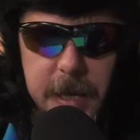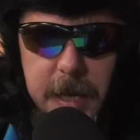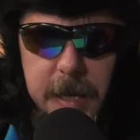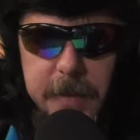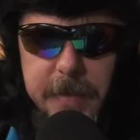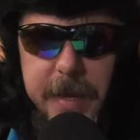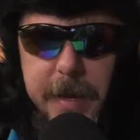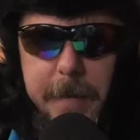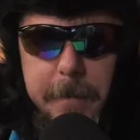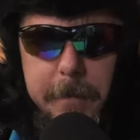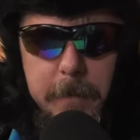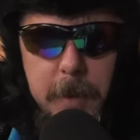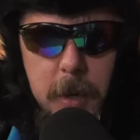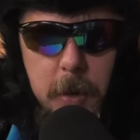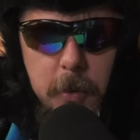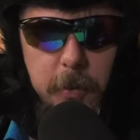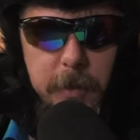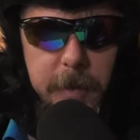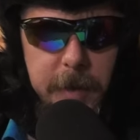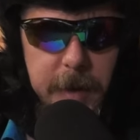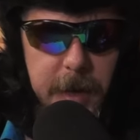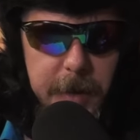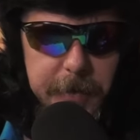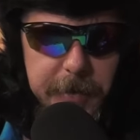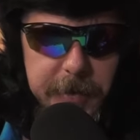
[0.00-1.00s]
They emote
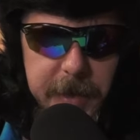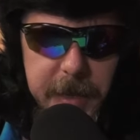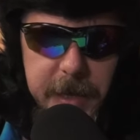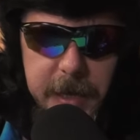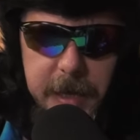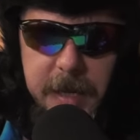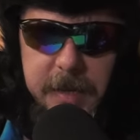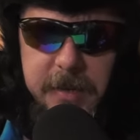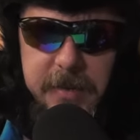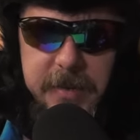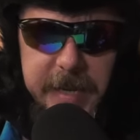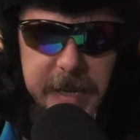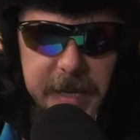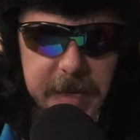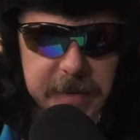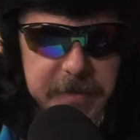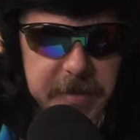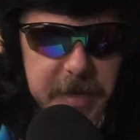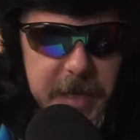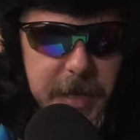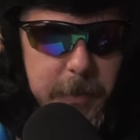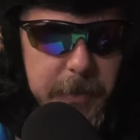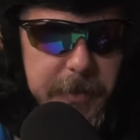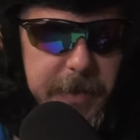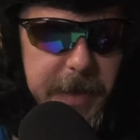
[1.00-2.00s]
nothing,
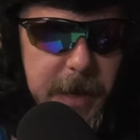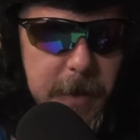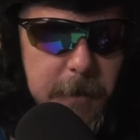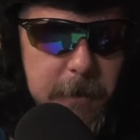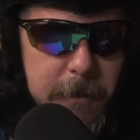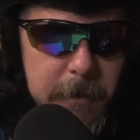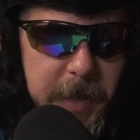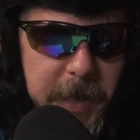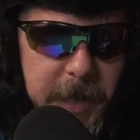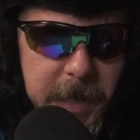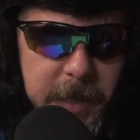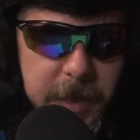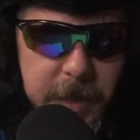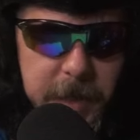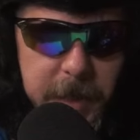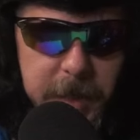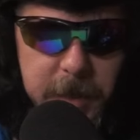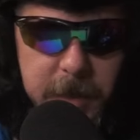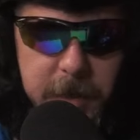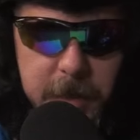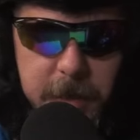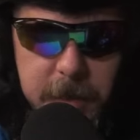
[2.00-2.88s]
intensity without meaning.